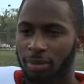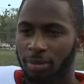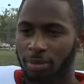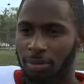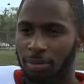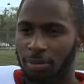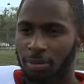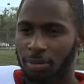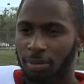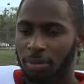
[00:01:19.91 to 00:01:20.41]
you,
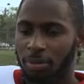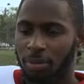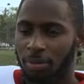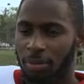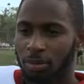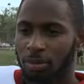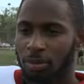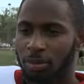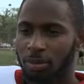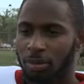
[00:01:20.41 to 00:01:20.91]
now you
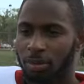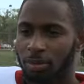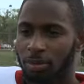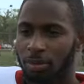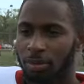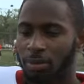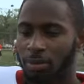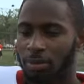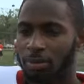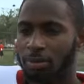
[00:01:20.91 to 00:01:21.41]
come into Friday
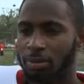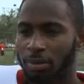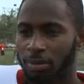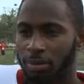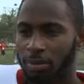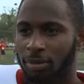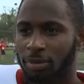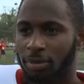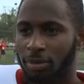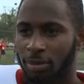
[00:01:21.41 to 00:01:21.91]
nights
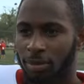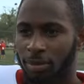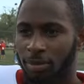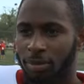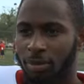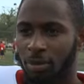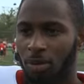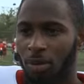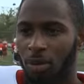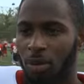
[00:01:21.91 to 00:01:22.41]
expecting to win?
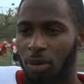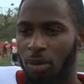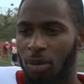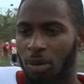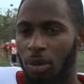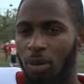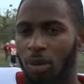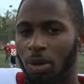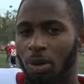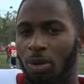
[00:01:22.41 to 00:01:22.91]

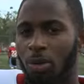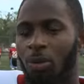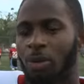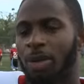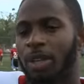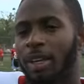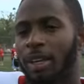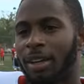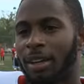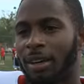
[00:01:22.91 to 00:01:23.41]

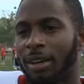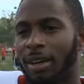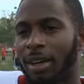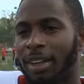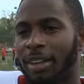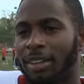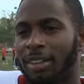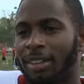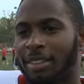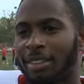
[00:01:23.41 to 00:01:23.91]
Well, yeah,
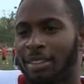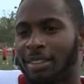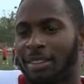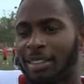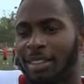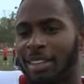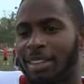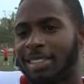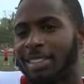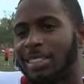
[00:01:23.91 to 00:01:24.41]
and
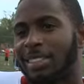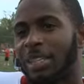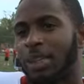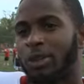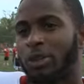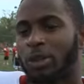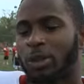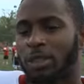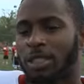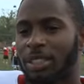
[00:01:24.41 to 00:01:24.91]
it's a
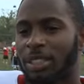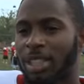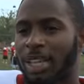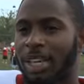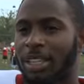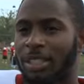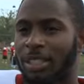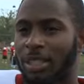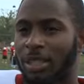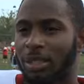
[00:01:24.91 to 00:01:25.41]
difference because
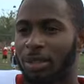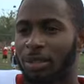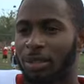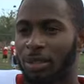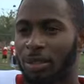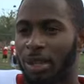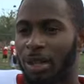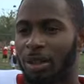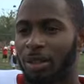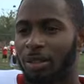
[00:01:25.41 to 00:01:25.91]
last year
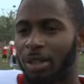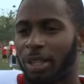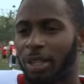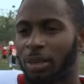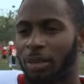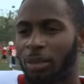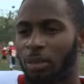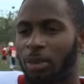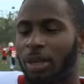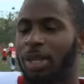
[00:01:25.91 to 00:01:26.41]
I don't
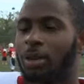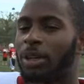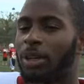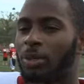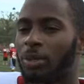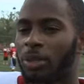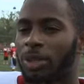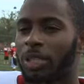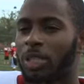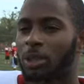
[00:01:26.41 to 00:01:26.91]
think we
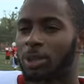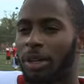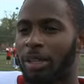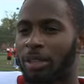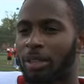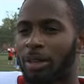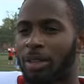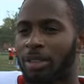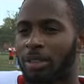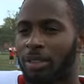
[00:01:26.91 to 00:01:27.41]
even really
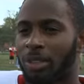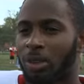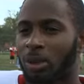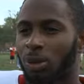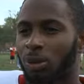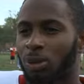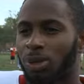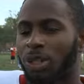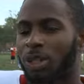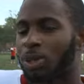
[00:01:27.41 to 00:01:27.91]
expected
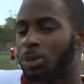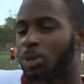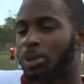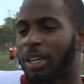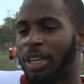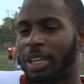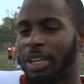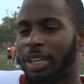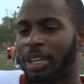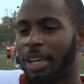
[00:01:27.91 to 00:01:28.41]
ourselves. We just
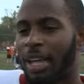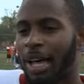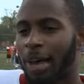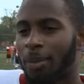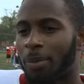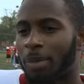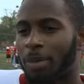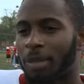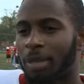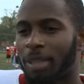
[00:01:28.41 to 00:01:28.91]
played and it
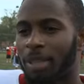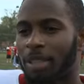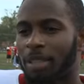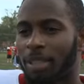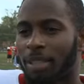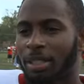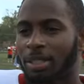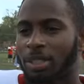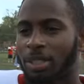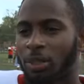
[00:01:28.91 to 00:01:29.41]
happened.
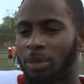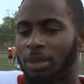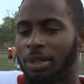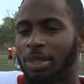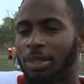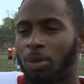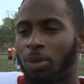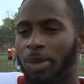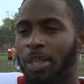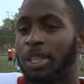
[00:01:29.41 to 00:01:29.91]
This year
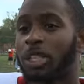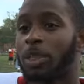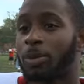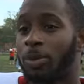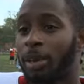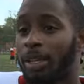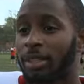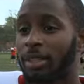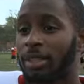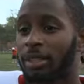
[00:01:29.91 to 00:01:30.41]
we we
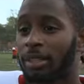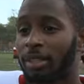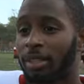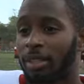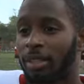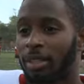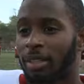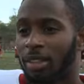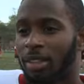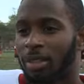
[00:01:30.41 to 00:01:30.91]
expected,
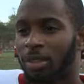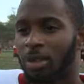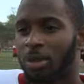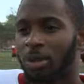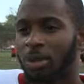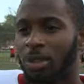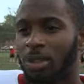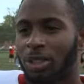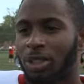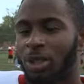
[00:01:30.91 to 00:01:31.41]
you
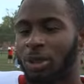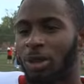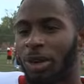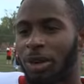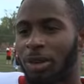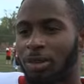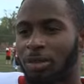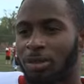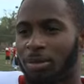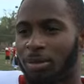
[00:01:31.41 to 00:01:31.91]
know, to go
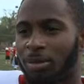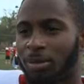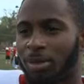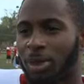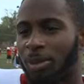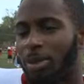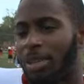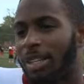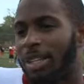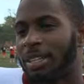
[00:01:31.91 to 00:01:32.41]
out.
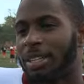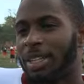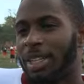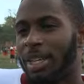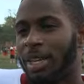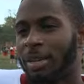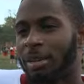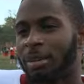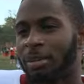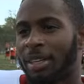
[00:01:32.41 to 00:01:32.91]
We beat a
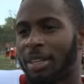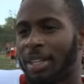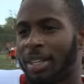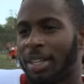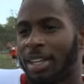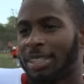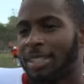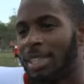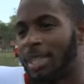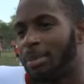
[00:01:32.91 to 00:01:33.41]
team, and
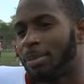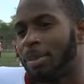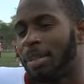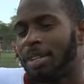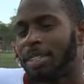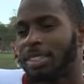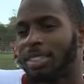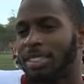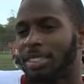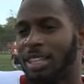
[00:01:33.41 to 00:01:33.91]
then that team beat
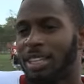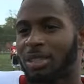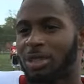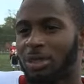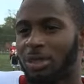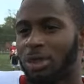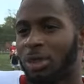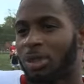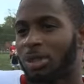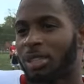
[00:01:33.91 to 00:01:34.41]
us in
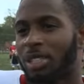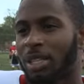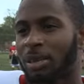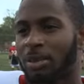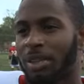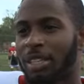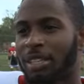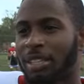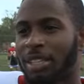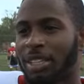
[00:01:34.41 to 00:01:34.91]
sections and go to
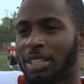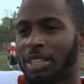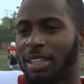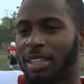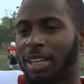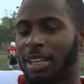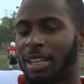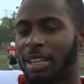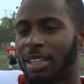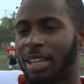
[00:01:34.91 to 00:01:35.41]
semi-state.
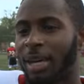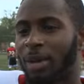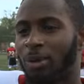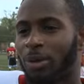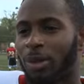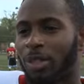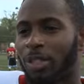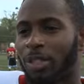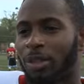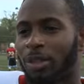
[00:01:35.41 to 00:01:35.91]
That
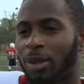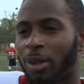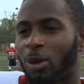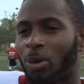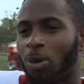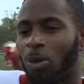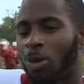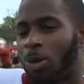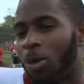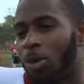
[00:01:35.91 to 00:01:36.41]
really
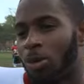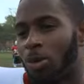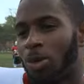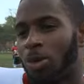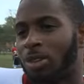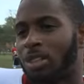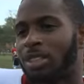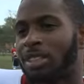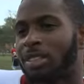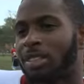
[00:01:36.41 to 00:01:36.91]

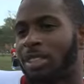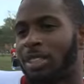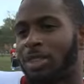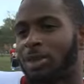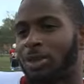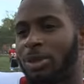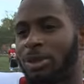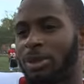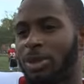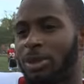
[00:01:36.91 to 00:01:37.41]
woke us because
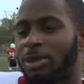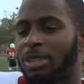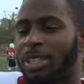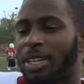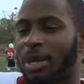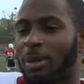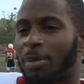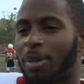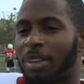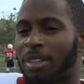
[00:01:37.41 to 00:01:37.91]
we was
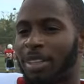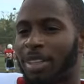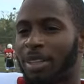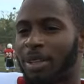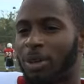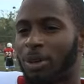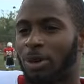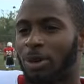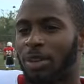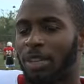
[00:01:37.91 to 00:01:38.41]
upset about that,
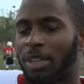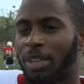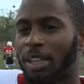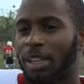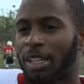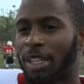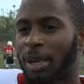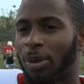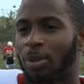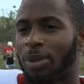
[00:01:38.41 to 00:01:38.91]
knowing
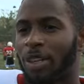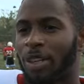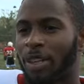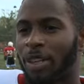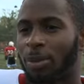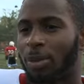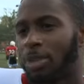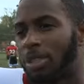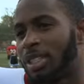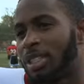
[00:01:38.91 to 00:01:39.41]
that we
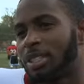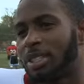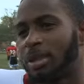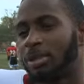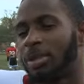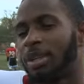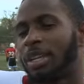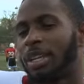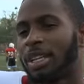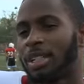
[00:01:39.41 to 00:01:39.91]
could potentially
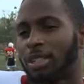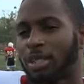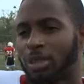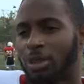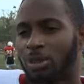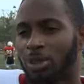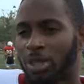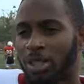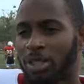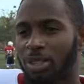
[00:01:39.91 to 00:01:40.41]
be in that
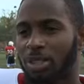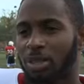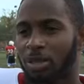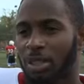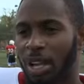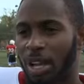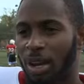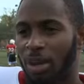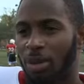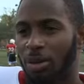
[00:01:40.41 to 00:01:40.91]
situation. So
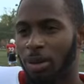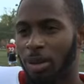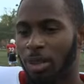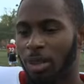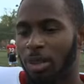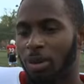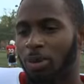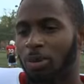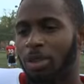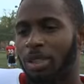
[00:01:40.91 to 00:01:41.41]
now
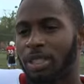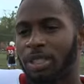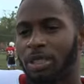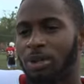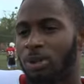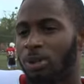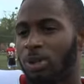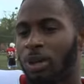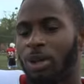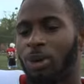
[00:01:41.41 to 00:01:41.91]
we
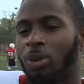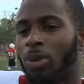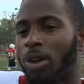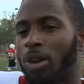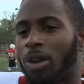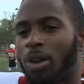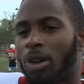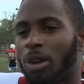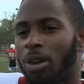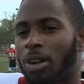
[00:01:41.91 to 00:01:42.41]
just we gonna
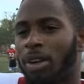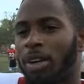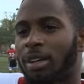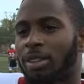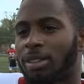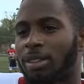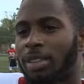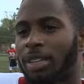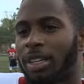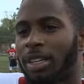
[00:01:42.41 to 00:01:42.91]
work harder and
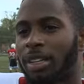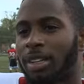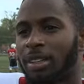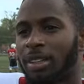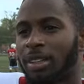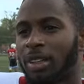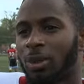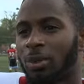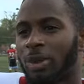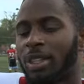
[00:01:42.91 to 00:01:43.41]
understand.
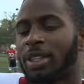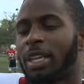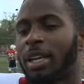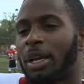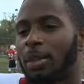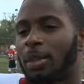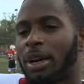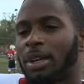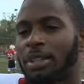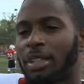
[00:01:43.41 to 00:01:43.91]
We think
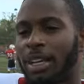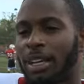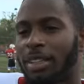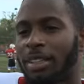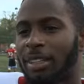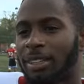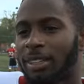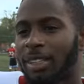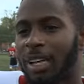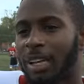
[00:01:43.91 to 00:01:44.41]
about that
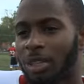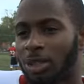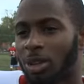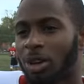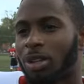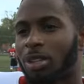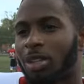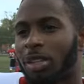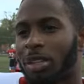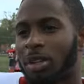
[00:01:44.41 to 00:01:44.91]
because now it's
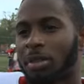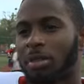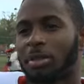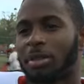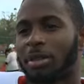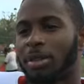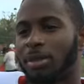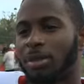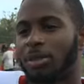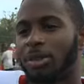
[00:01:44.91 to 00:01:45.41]
our time,
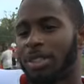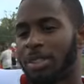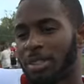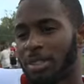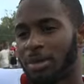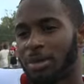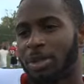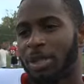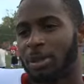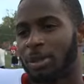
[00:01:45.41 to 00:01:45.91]
and we just
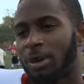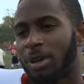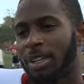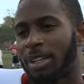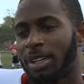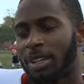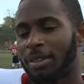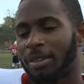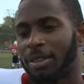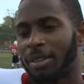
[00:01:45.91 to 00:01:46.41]
gonna keep
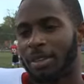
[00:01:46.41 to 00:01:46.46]
working on